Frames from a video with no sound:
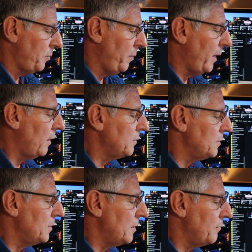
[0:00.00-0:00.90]
Colors
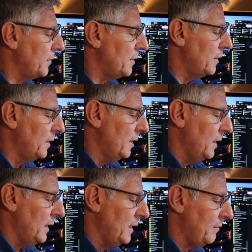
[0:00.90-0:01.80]
are different.
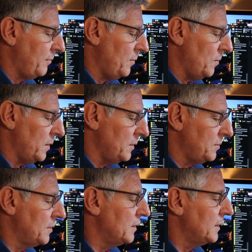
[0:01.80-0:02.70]
And of
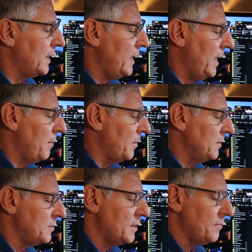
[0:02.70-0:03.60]
course, the camera
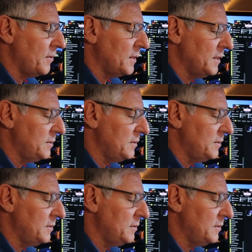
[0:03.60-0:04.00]
is different.